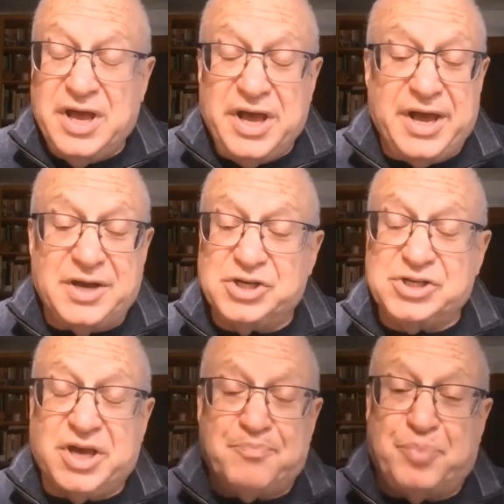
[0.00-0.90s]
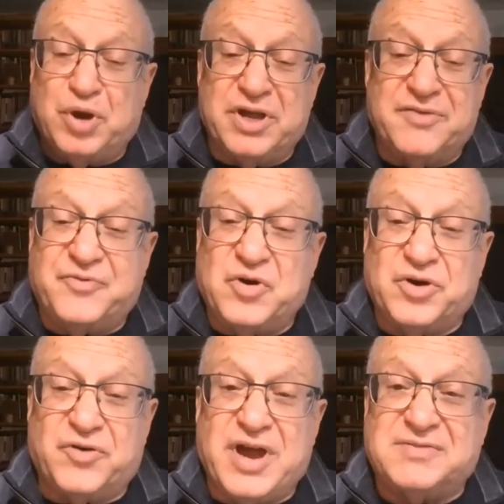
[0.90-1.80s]
and just kept pulling
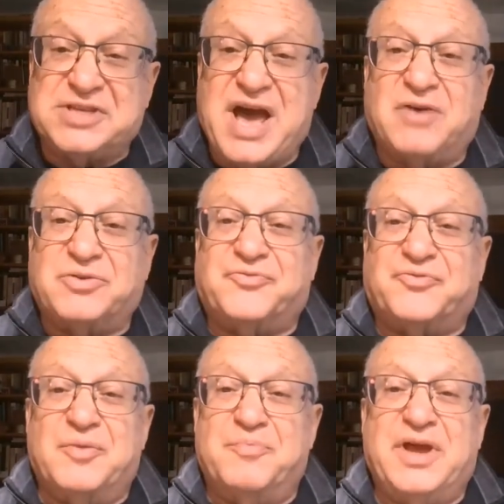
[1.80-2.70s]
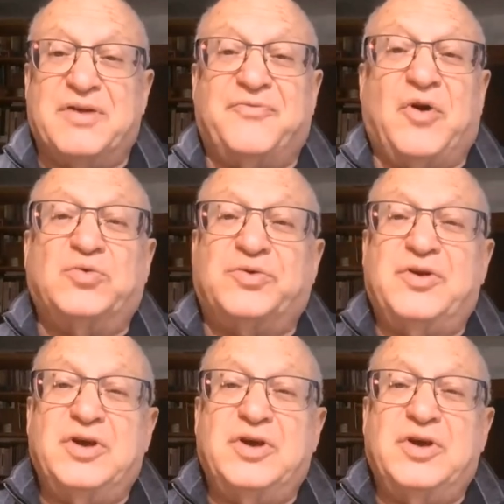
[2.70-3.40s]
photographs out from their folders.